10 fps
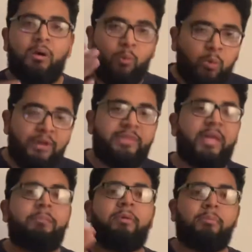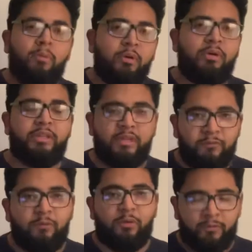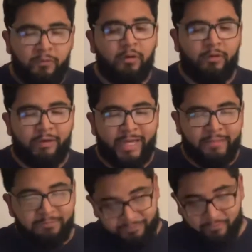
one number more than the 4/4, right?